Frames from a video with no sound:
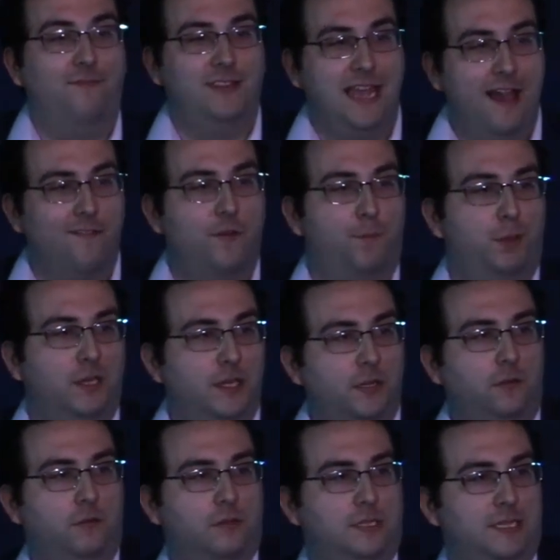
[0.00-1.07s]
to have a
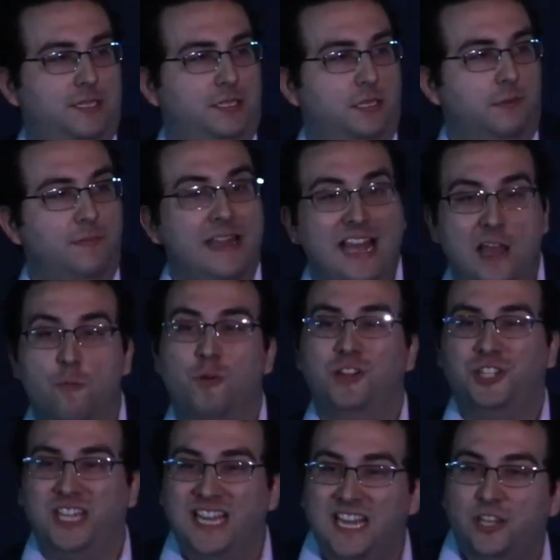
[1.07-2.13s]
political system in which
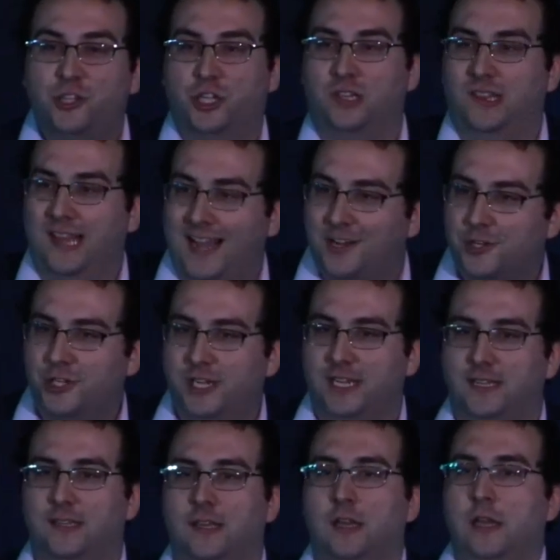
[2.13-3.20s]
each election,